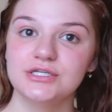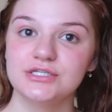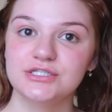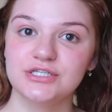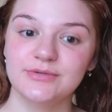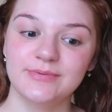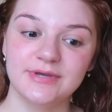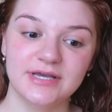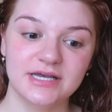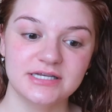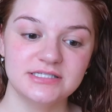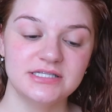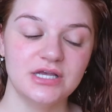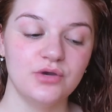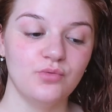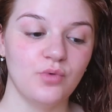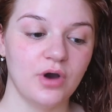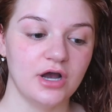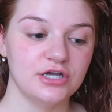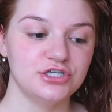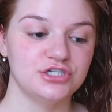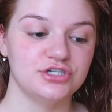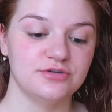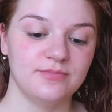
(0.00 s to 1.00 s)
So because I
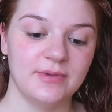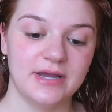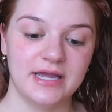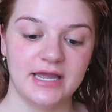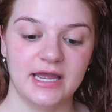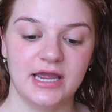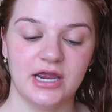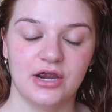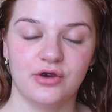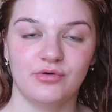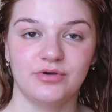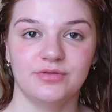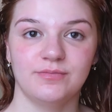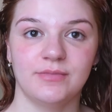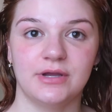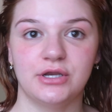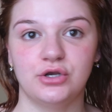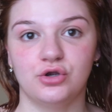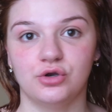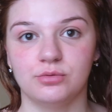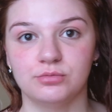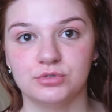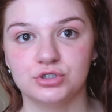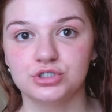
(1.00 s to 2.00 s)
washed my hair with my
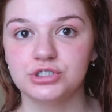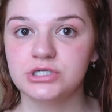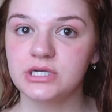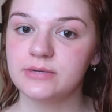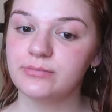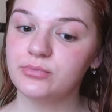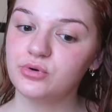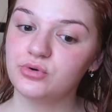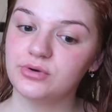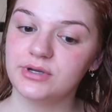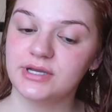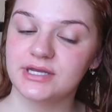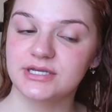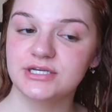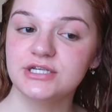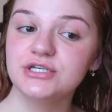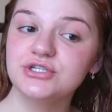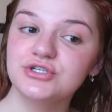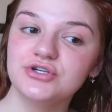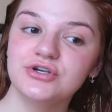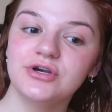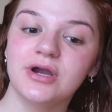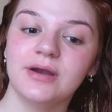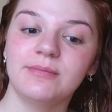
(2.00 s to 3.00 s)
normal shampoo and
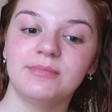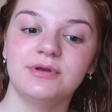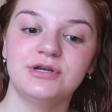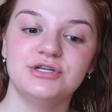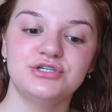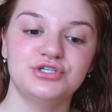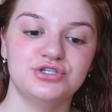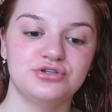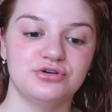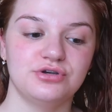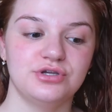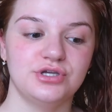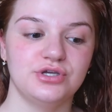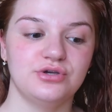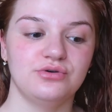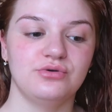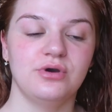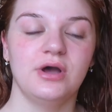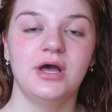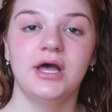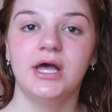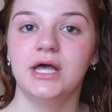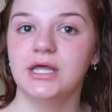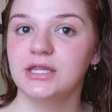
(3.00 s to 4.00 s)
conditioner, I'm gonna show
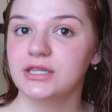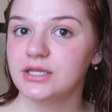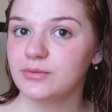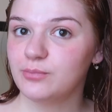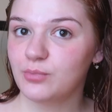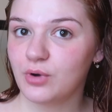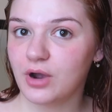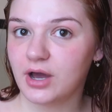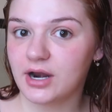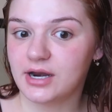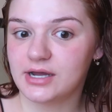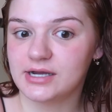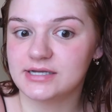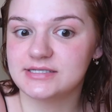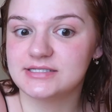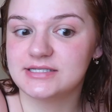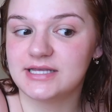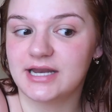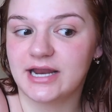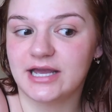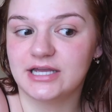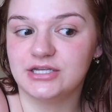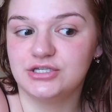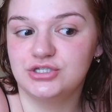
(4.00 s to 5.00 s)
you the products
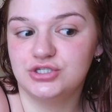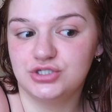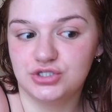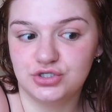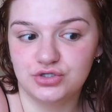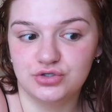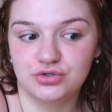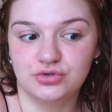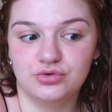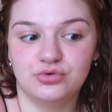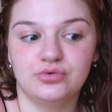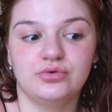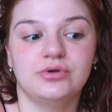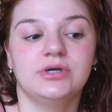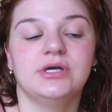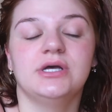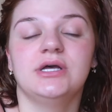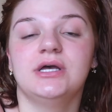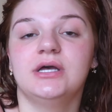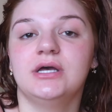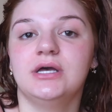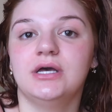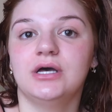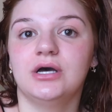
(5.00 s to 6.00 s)
that I do
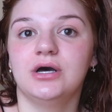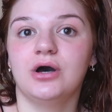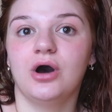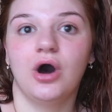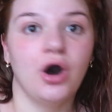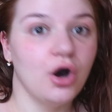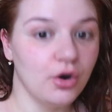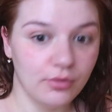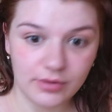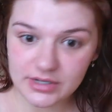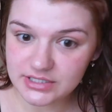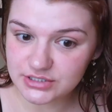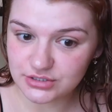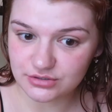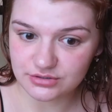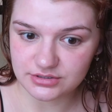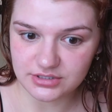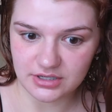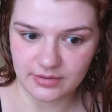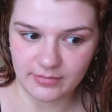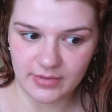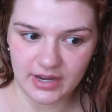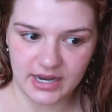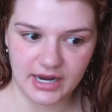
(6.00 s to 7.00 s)
always
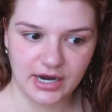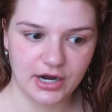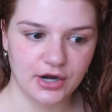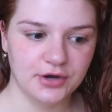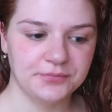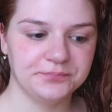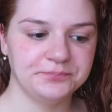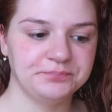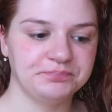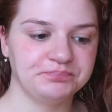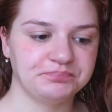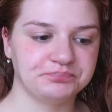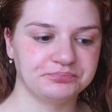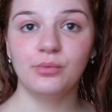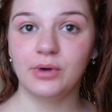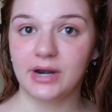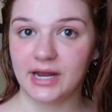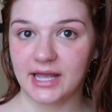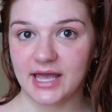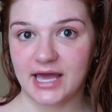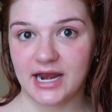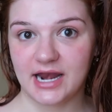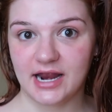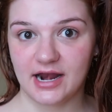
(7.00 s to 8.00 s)
use on my hair
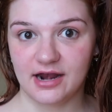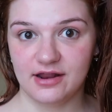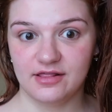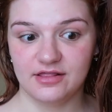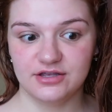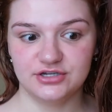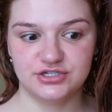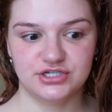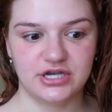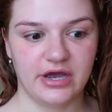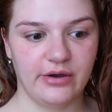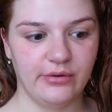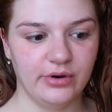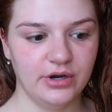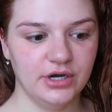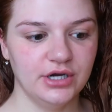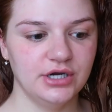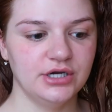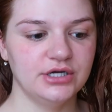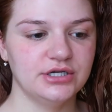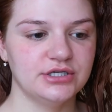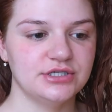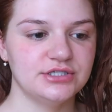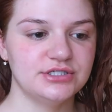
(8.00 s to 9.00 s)
when I get out of the shower.